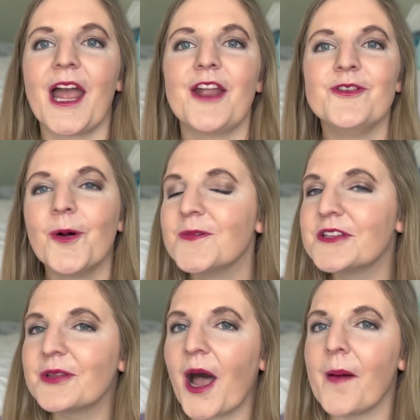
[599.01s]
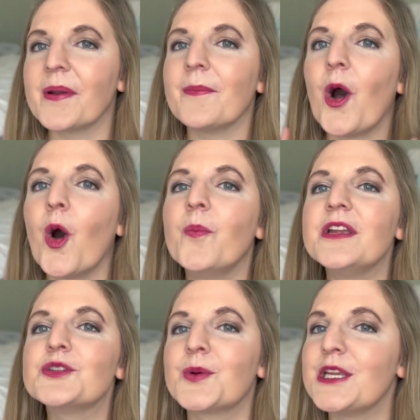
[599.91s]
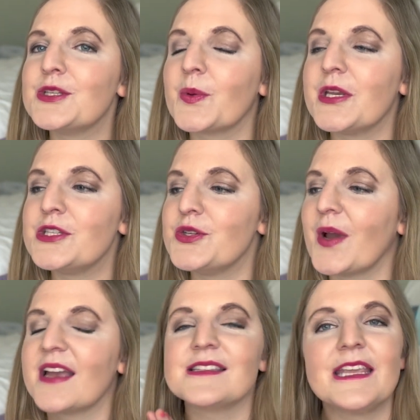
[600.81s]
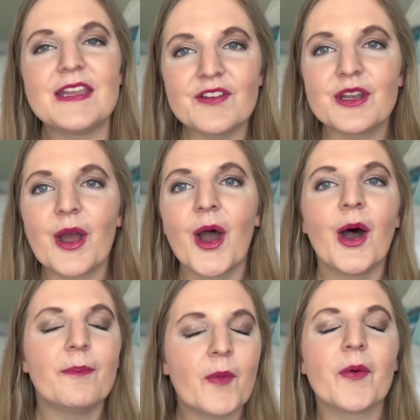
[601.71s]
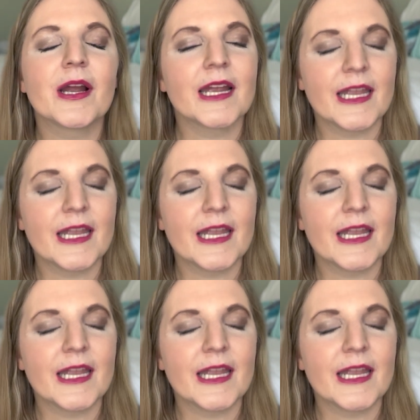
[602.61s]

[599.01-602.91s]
I know it was a lot, but I'm hoping 2022 has even more